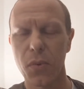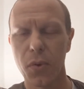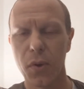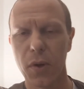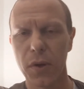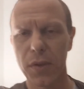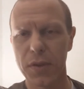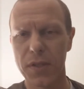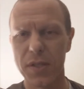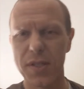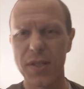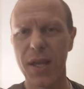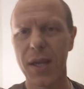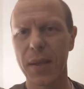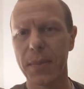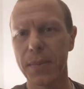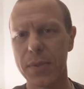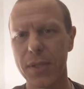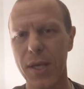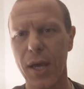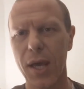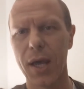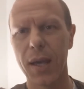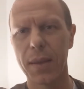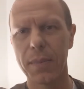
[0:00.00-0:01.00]
Where at the same
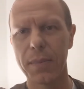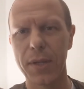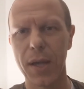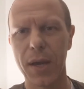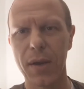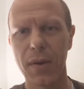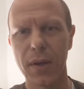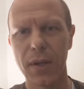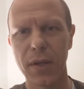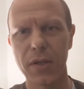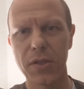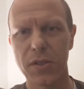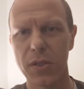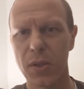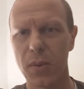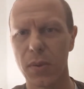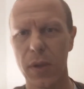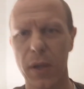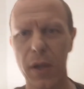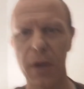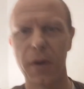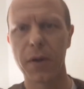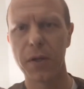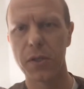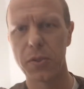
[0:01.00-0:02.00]
time down east there are
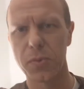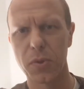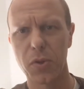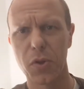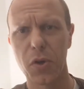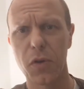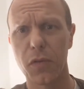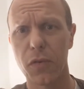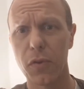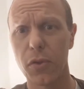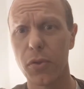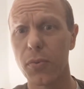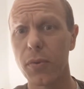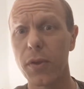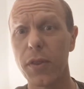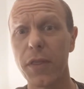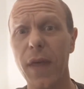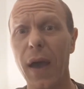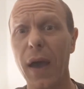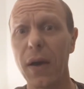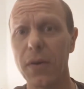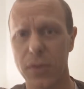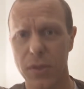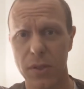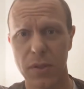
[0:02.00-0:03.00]
counties with over
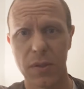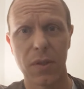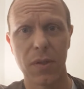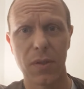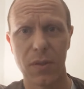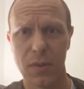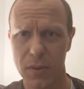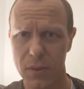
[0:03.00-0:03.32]
3,000